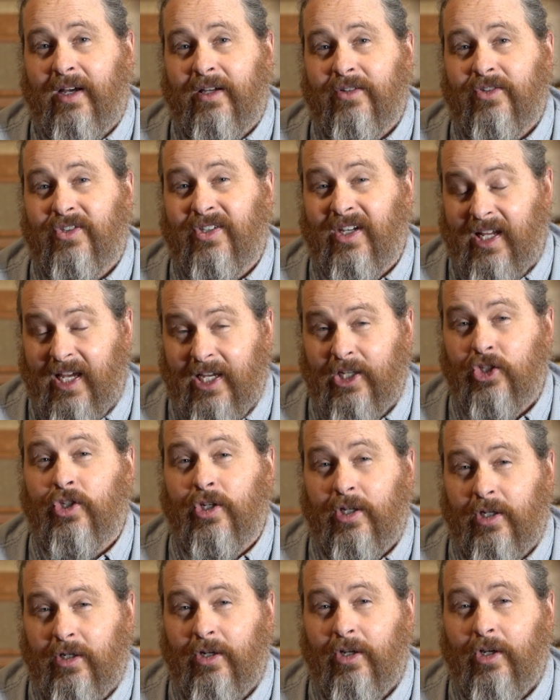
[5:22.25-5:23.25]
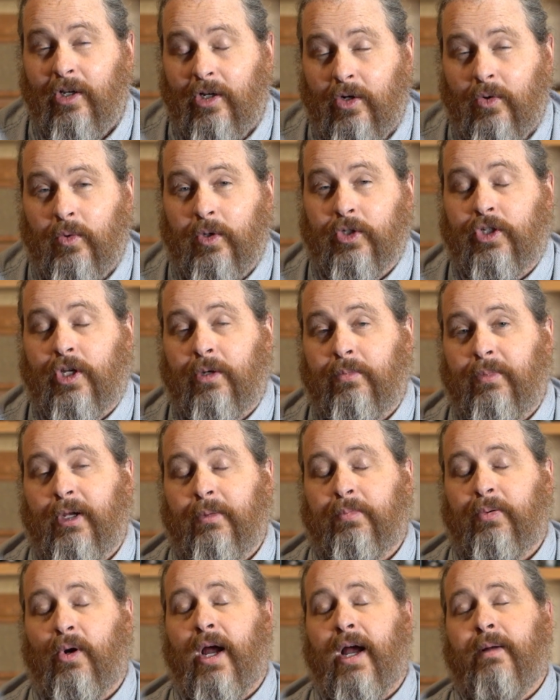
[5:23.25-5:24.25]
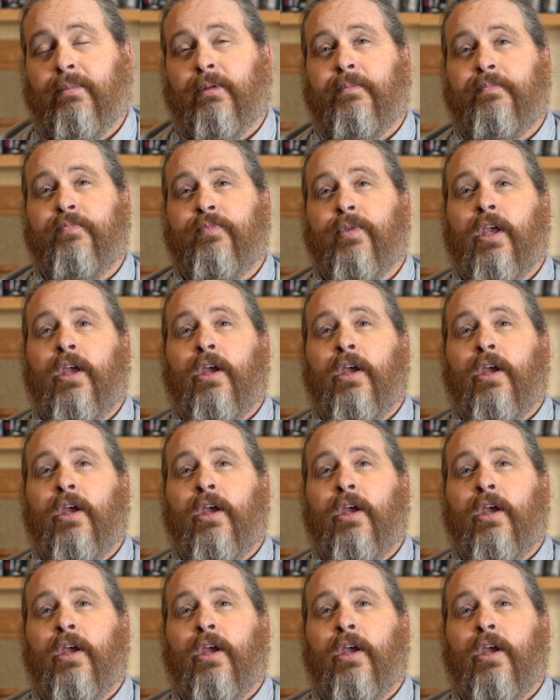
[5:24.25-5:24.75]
sedation, which can be a problem,